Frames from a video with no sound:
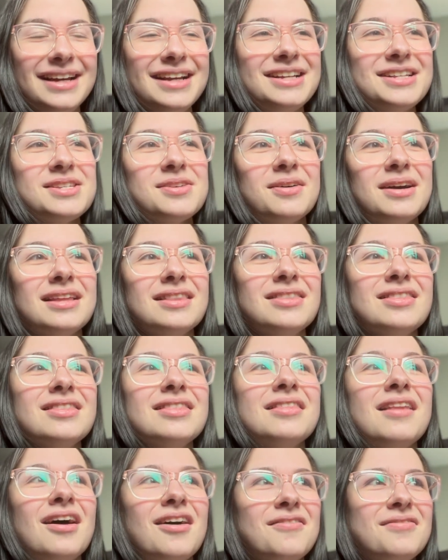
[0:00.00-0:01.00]
So I
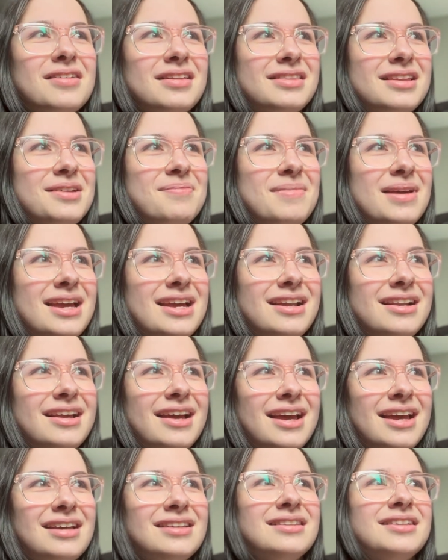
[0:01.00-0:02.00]
love that they made
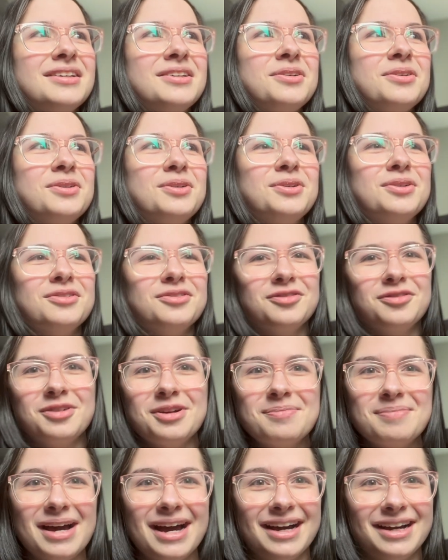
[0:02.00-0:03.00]
a little free
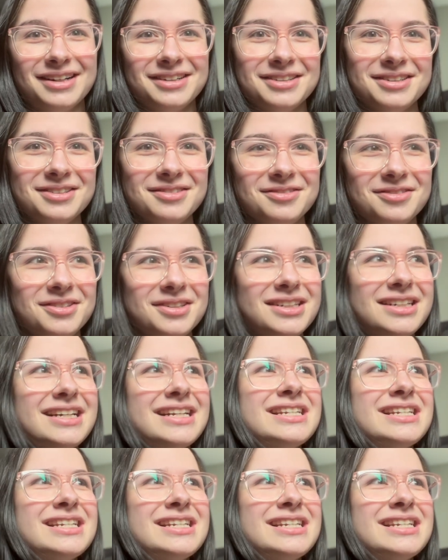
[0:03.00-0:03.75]
pattern for it.